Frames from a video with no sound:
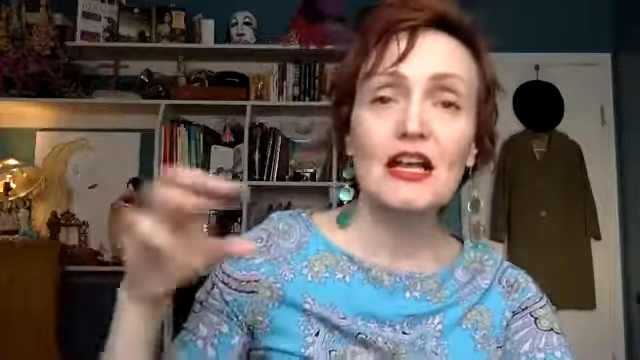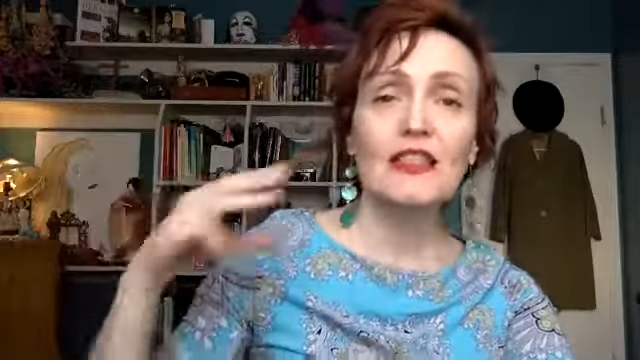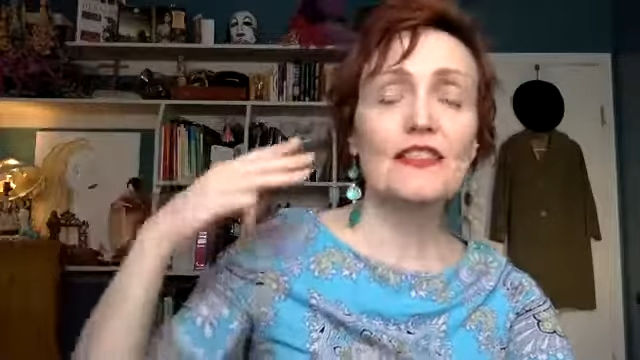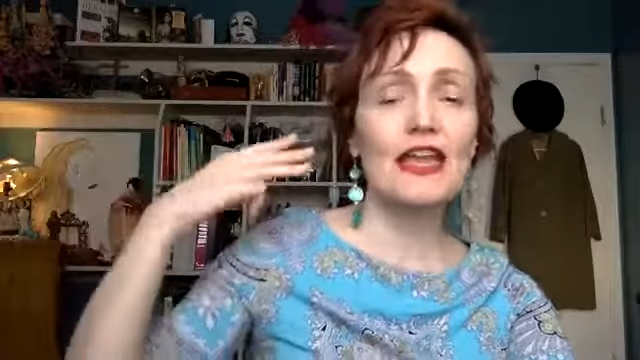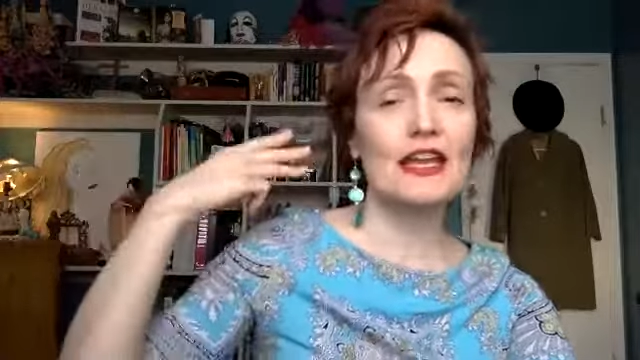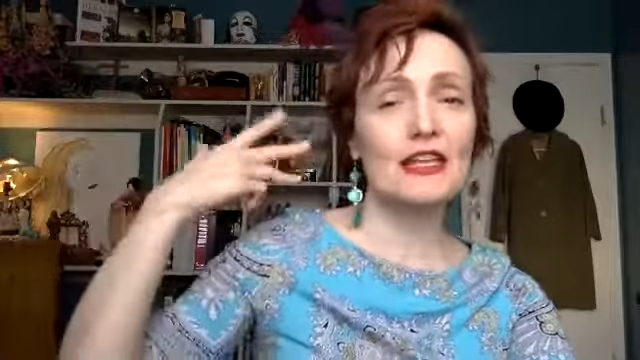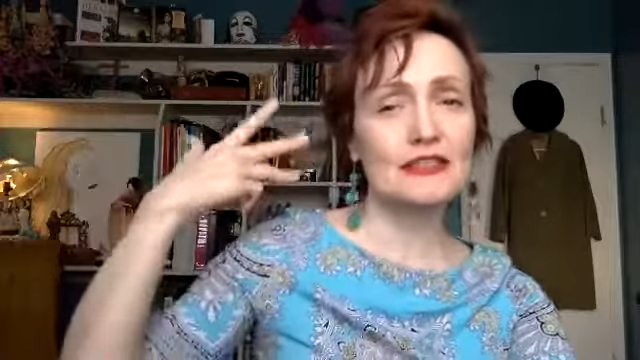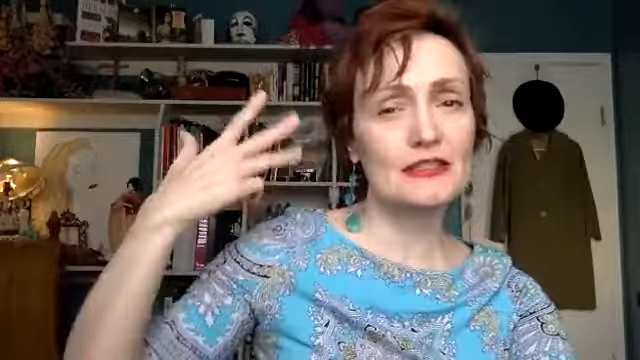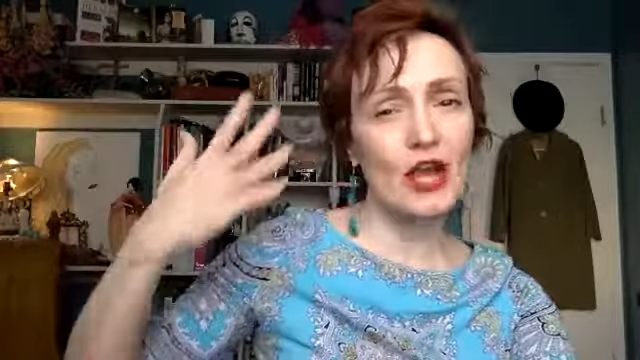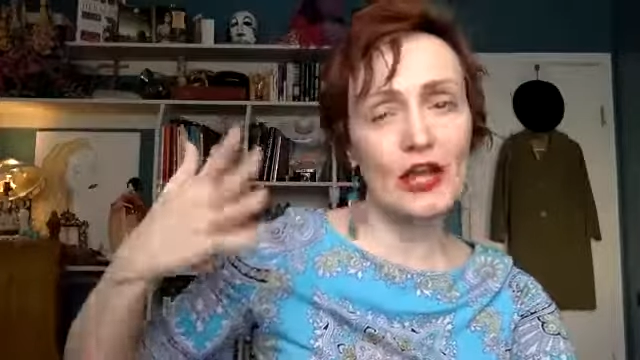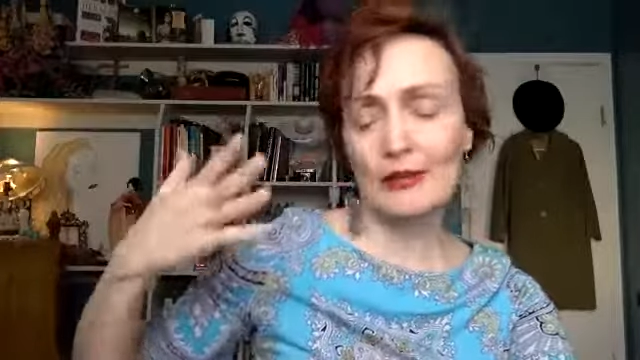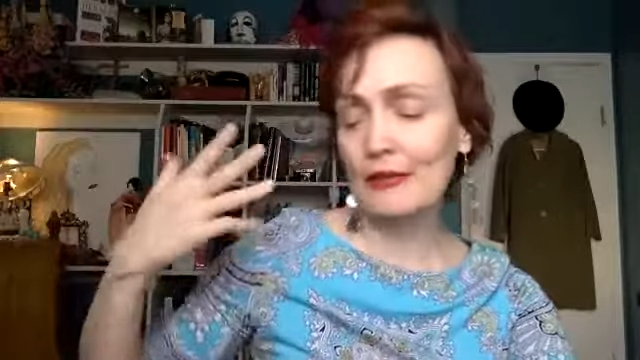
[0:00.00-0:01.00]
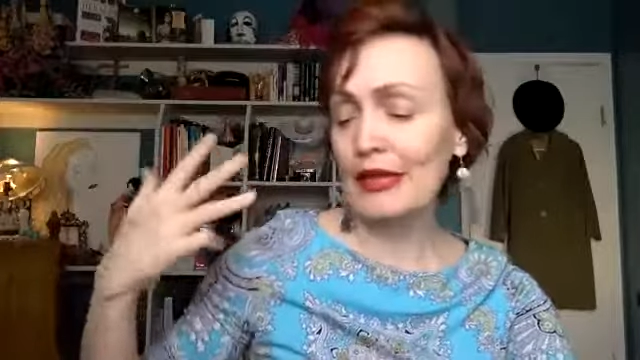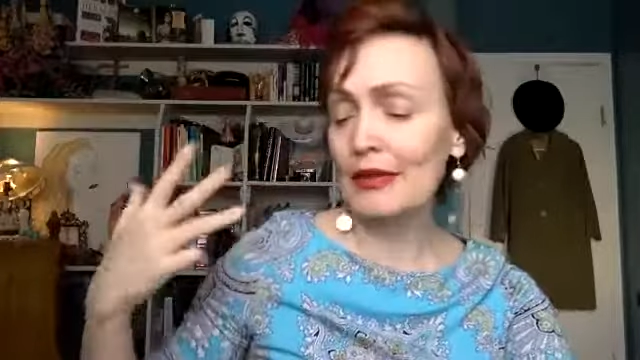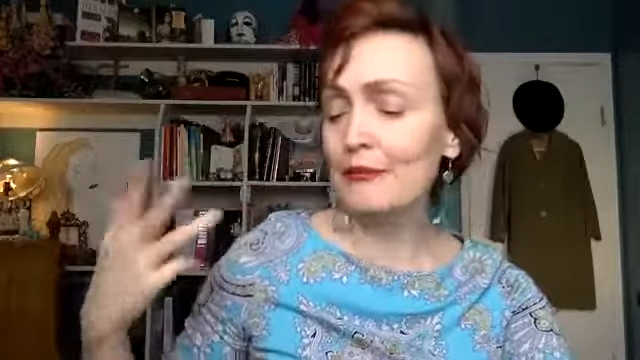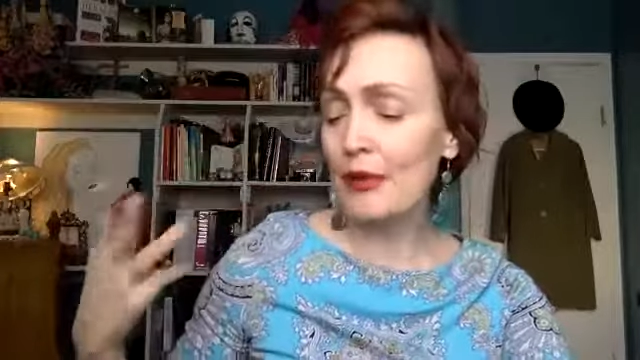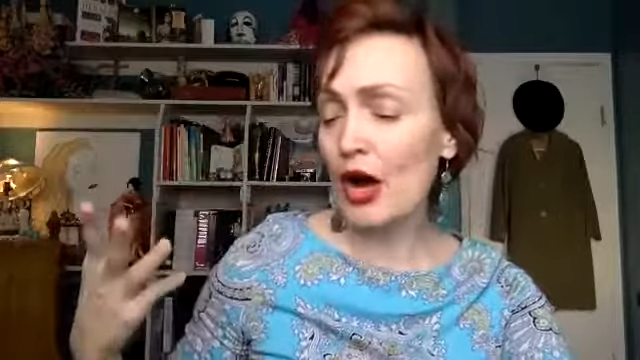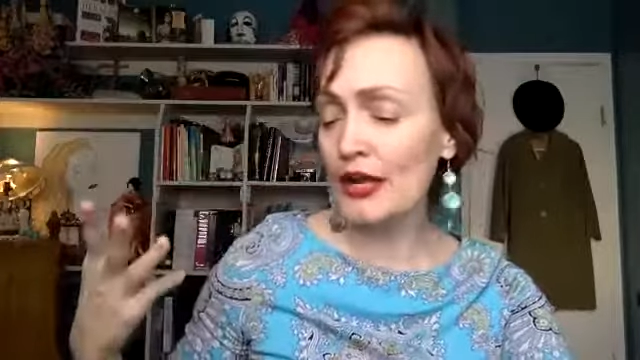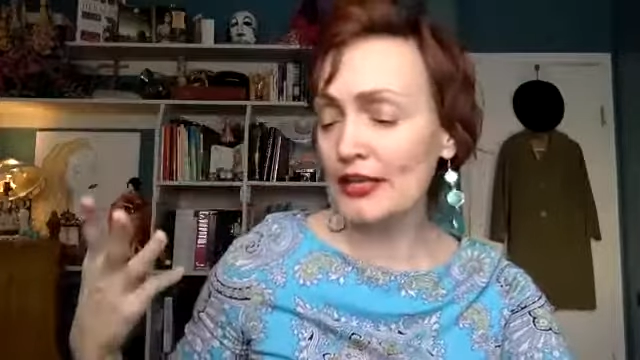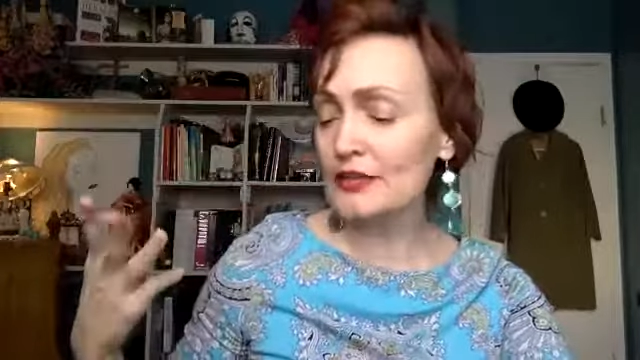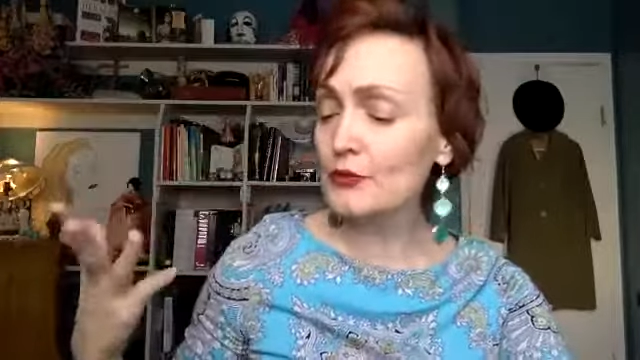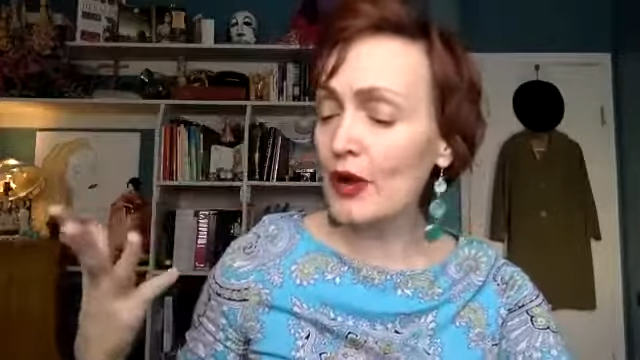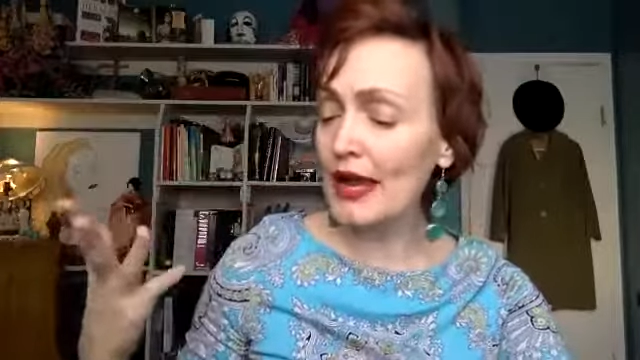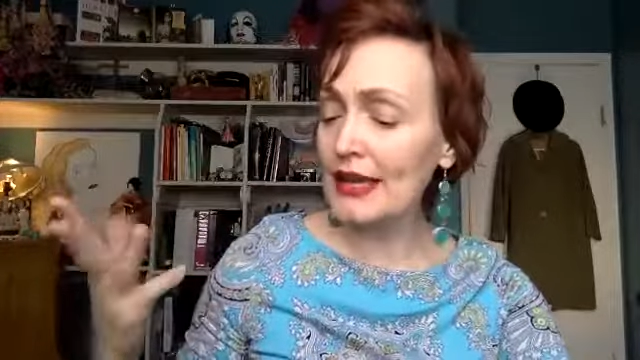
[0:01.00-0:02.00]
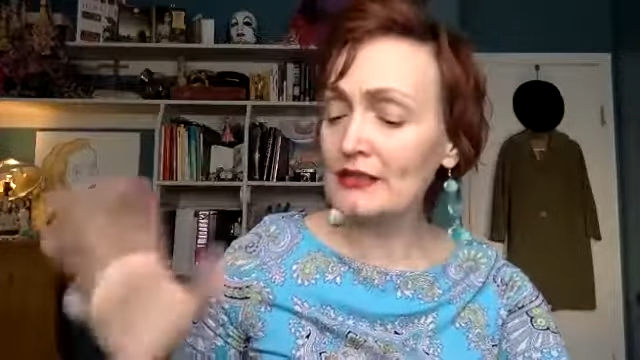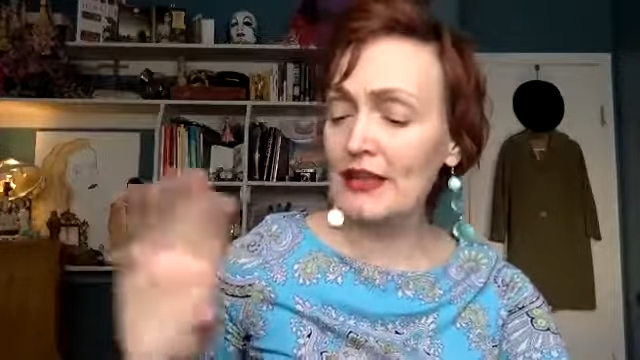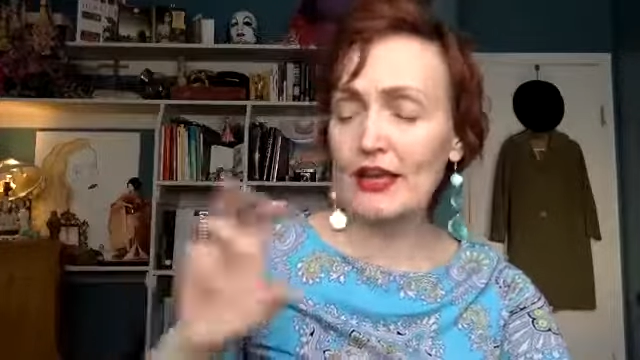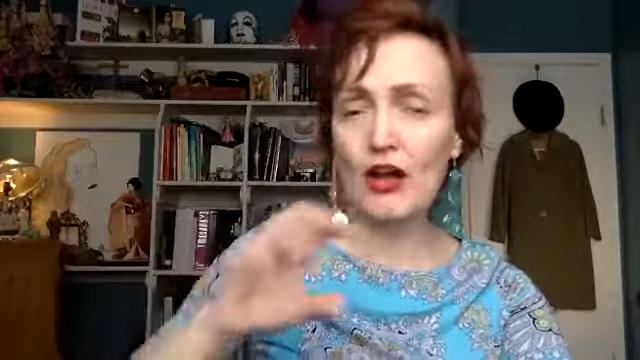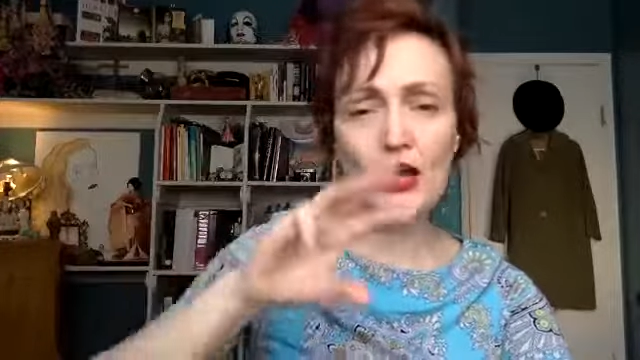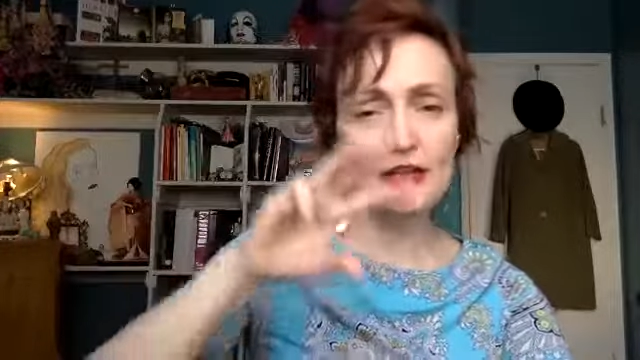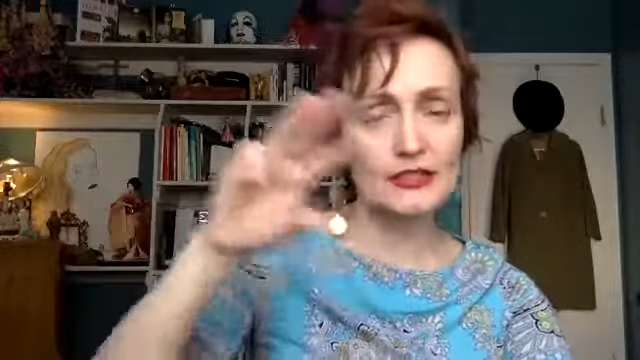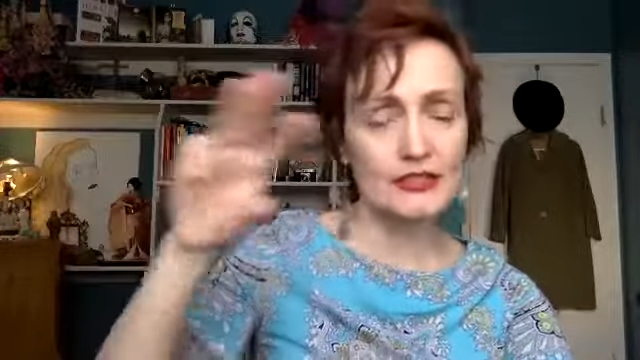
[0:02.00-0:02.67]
that is not embodied, right? Like on a